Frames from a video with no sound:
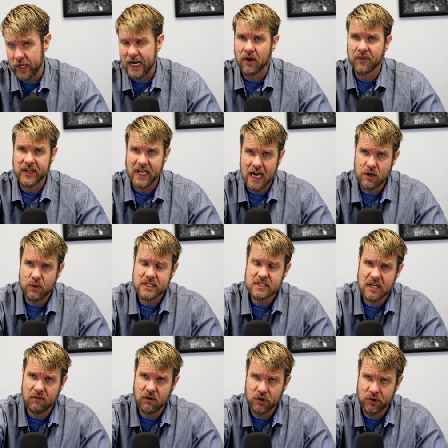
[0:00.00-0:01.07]
Now, at the IRS
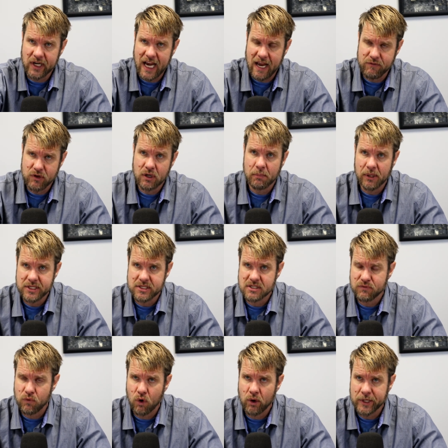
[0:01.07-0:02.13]
level, they're going to have you complete this
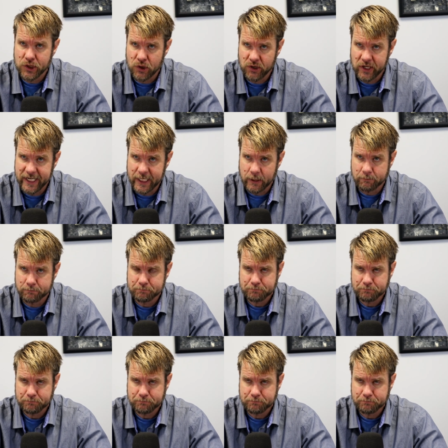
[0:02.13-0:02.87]
form and turn it in.